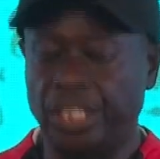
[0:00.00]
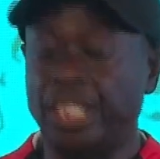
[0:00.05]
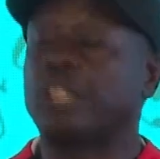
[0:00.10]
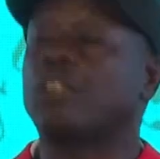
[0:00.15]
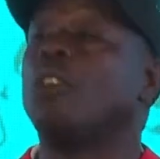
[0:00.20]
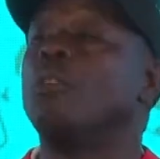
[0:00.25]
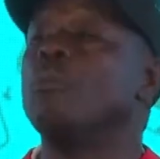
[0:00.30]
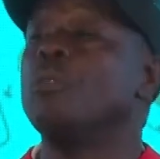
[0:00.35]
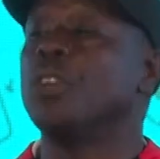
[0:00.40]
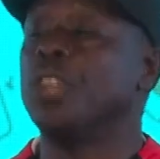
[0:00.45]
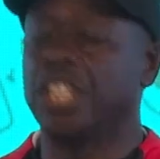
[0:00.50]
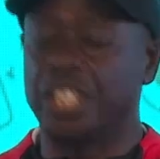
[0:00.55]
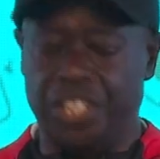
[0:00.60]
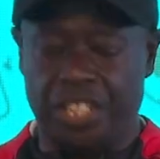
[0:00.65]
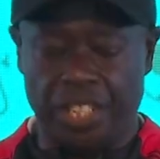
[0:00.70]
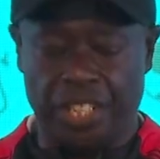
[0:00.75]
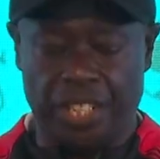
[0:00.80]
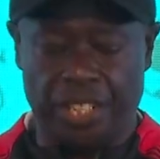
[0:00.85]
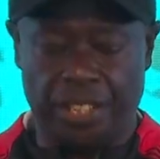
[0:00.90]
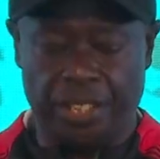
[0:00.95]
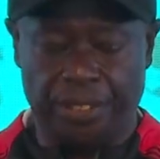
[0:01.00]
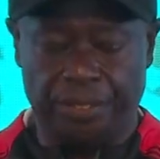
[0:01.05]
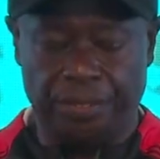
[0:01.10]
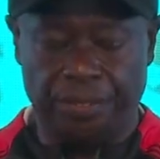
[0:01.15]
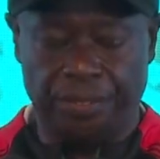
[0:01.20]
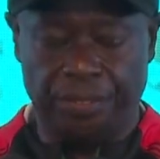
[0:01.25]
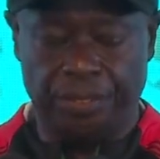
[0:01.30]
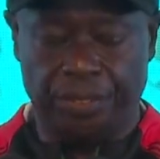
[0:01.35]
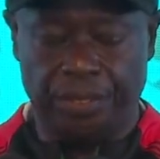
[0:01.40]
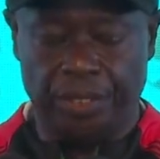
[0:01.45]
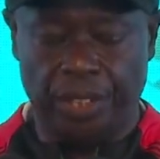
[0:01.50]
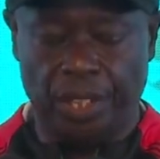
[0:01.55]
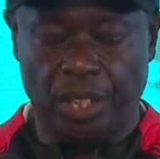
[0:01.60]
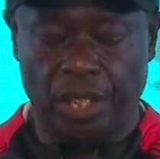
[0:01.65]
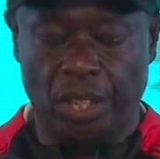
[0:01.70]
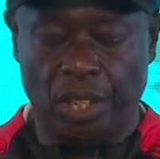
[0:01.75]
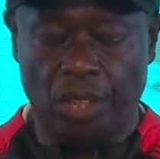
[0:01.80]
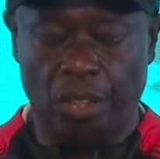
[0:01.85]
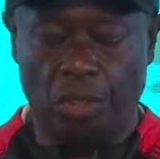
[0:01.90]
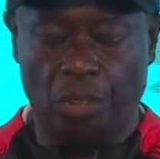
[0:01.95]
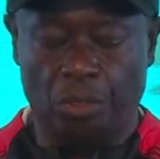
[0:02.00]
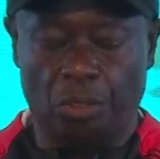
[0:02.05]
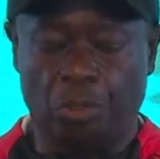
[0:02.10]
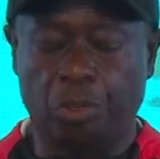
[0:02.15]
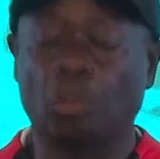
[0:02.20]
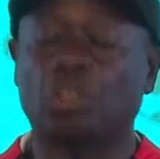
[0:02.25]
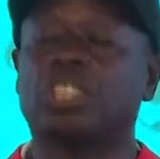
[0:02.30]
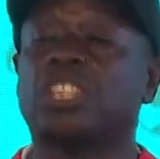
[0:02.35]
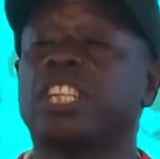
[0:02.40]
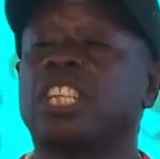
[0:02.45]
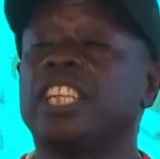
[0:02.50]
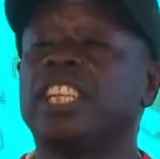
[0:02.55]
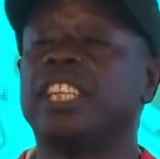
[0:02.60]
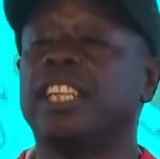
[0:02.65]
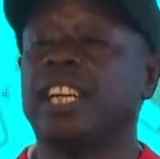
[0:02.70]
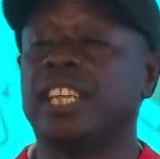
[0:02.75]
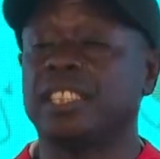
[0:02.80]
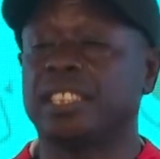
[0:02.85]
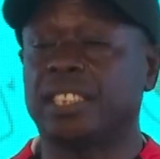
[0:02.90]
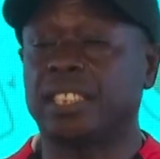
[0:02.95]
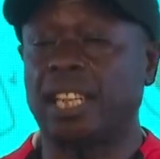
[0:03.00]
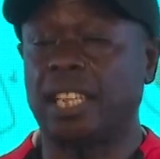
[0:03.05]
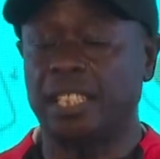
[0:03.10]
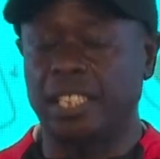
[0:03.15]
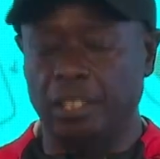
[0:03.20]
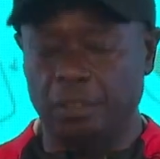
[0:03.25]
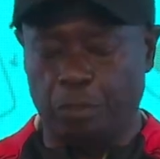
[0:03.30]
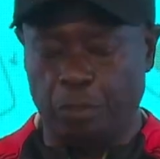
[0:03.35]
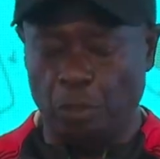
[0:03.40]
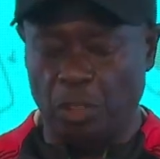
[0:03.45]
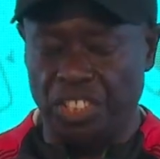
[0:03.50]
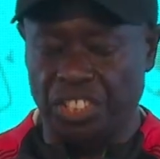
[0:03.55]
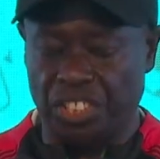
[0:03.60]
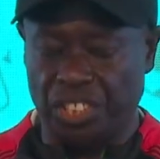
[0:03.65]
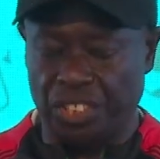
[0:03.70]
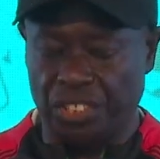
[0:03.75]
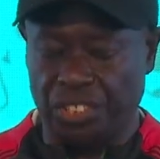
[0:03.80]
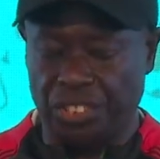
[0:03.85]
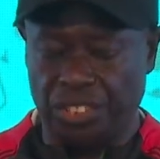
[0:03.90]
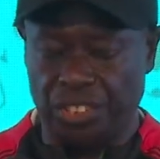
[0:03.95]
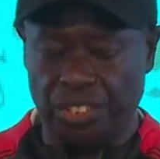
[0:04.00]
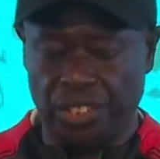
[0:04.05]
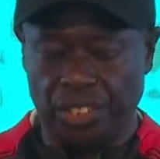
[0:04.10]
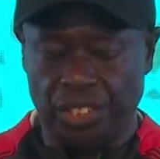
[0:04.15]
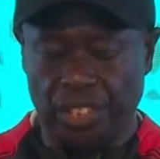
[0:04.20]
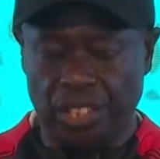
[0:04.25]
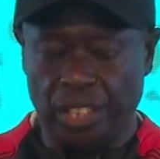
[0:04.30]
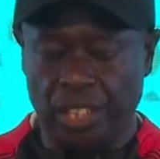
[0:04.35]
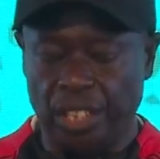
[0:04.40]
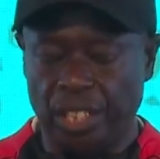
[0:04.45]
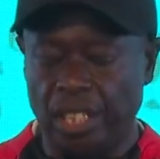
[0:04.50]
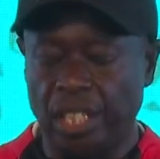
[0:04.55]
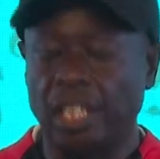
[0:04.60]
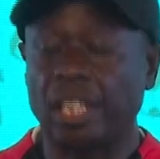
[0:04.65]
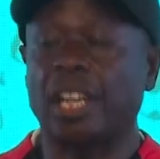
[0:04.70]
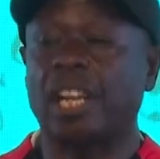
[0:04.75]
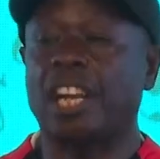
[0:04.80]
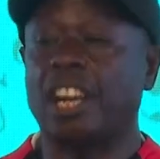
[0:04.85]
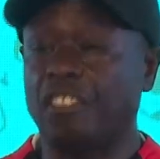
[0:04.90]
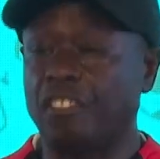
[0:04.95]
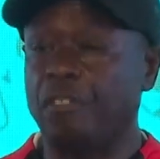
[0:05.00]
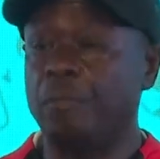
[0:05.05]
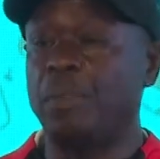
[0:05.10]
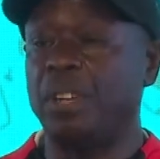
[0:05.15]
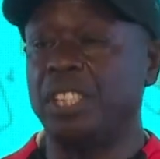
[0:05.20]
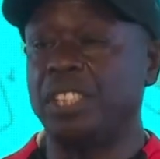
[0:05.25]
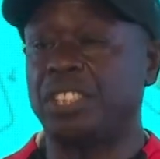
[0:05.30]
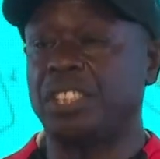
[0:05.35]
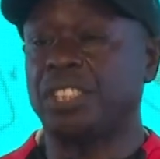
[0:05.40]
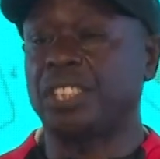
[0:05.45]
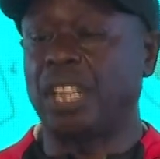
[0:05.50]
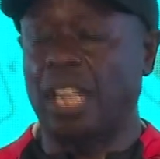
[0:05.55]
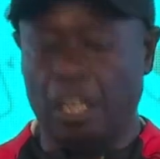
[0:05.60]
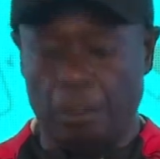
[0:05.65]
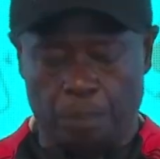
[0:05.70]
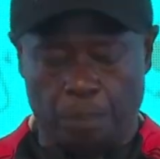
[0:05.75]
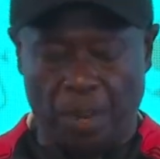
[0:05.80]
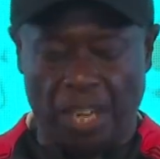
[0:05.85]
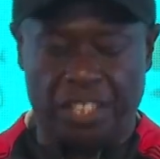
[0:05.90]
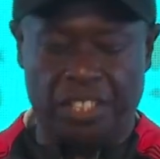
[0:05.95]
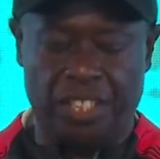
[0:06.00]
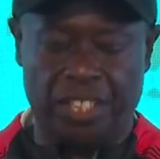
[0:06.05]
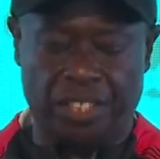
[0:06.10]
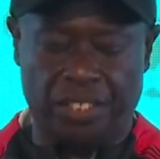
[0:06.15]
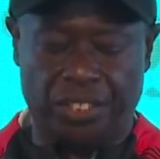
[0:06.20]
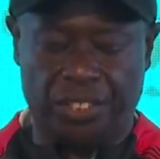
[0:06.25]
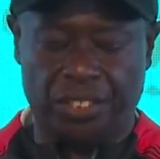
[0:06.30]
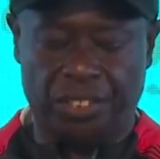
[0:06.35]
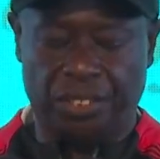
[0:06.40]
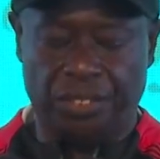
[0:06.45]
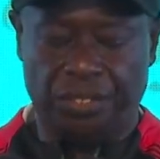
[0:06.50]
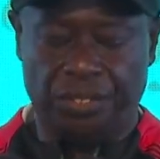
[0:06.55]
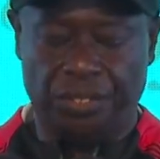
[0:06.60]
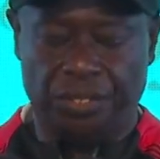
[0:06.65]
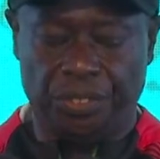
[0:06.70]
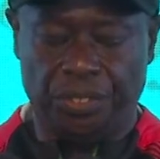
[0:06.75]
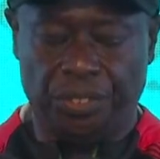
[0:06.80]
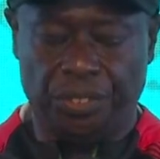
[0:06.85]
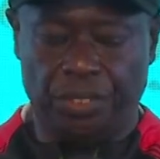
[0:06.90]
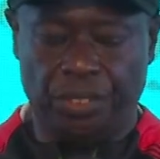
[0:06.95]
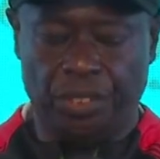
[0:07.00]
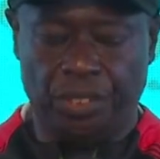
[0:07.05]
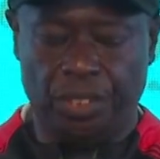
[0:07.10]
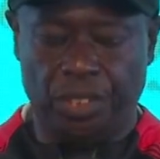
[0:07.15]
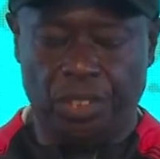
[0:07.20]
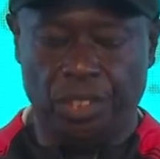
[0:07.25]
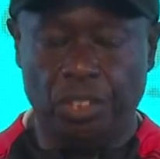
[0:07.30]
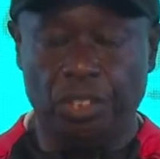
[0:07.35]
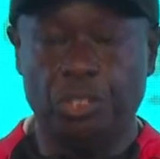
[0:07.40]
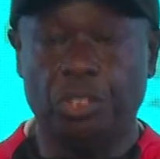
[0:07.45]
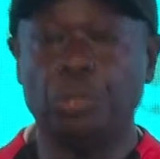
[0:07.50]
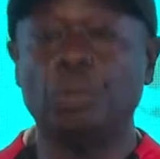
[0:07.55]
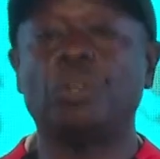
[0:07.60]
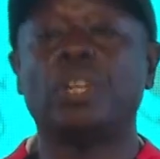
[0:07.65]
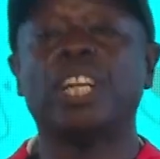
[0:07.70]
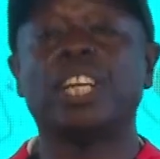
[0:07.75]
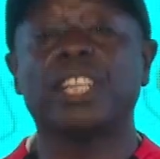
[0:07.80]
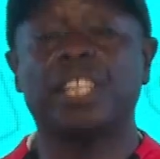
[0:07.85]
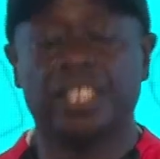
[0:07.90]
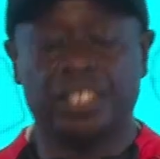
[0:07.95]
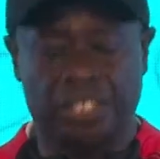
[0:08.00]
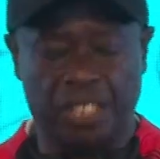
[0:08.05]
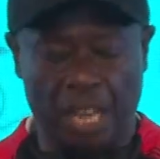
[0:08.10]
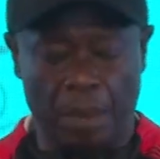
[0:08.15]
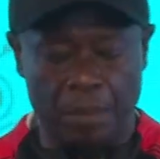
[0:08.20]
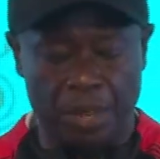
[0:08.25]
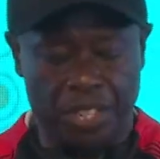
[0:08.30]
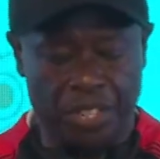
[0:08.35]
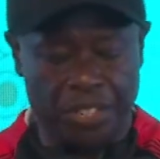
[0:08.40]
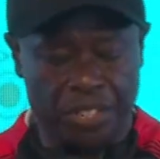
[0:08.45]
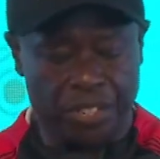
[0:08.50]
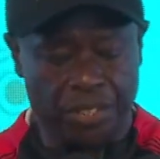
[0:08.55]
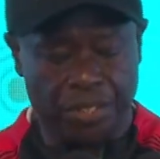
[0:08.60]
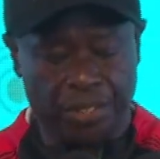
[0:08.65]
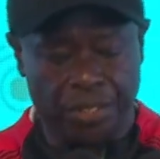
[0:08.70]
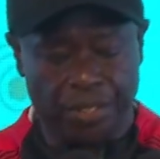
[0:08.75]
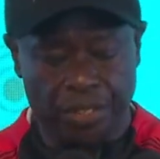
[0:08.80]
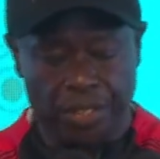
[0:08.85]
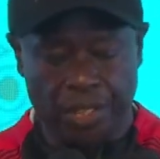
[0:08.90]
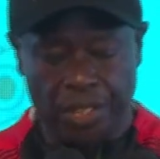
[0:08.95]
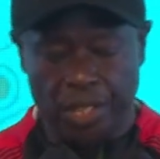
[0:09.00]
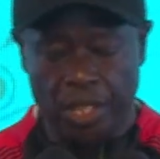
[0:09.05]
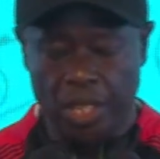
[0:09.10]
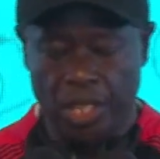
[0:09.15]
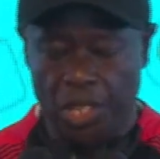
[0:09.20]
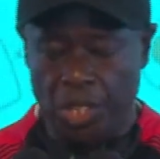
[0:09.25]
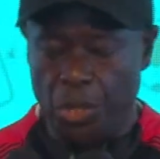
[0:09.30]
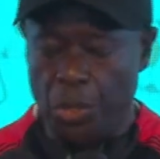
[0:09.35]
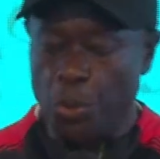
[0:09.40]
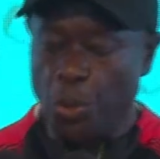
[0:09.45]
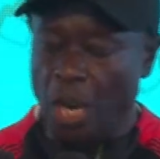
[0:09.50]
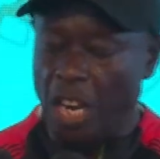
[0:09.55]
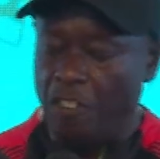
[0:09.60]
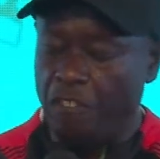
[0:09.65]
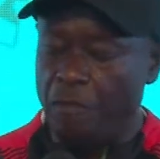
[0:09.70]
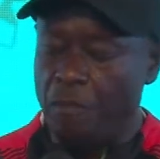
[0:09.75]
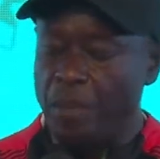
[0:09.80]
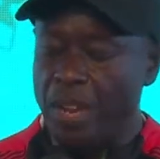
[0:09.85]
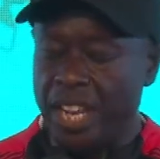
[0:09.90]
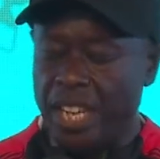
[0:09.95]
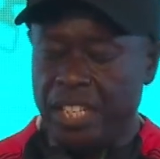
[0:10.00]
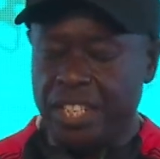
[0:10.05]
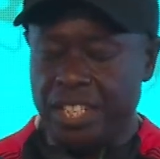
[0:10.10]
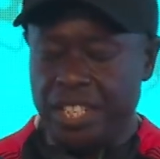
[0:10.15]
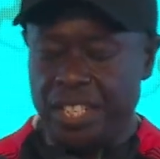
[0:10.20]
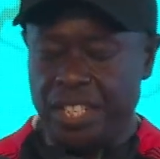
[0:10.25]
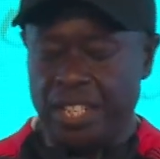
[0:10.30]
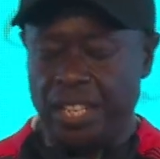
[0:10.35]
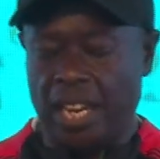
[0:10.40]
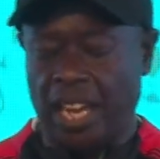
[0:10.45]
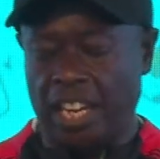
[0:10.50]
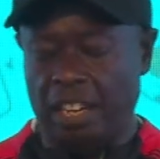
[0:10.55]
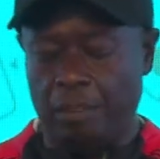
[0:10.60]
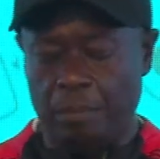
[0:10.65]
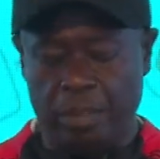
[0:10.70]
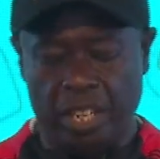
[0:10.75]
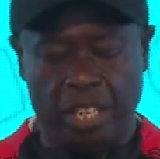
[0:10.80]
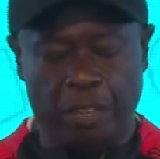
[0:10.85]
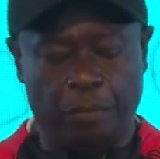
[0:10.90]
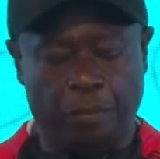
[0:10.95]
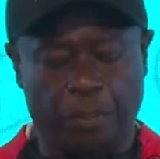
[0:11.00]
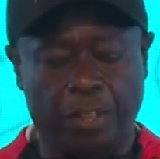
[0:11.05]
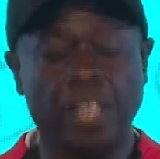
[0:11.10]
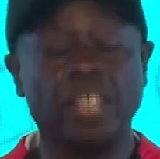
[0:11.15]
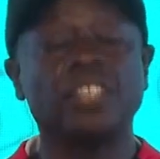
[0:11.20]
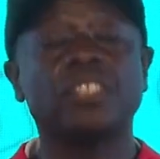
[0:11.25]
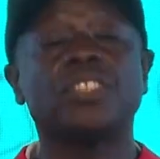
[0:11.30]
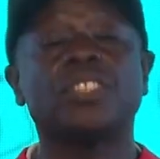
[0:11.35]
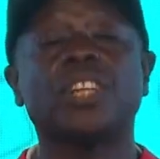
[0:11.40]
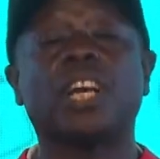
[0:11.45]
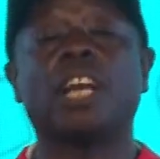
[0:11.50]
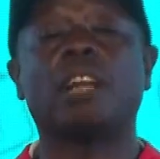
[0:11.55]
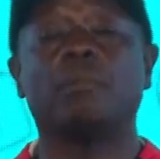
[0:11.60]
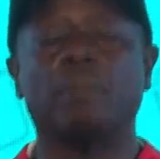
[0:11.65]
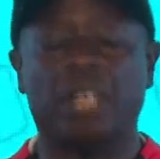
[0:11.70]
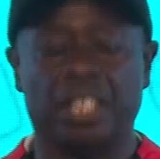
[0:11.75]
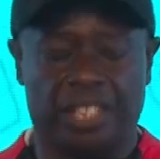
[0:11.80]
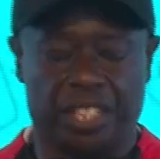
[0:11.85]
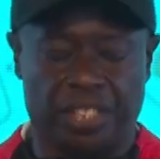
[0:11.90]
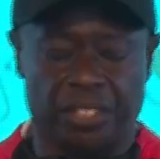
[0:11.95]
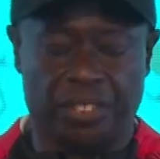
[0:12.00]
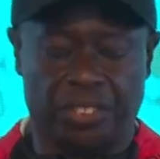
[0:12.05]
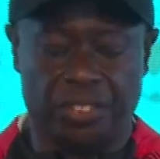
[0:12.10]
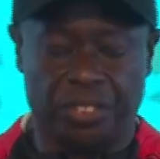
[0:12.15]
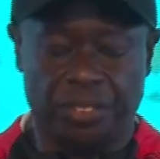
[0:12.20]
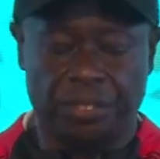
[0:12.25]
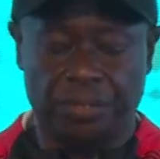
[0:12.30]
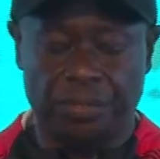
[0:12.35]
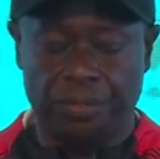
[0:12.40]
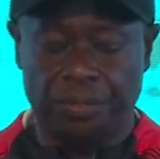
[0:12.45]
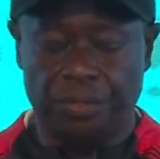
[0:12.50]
the community, thought leaders and influencers, governments and partners. During this summit, you have met and made friends and mentors.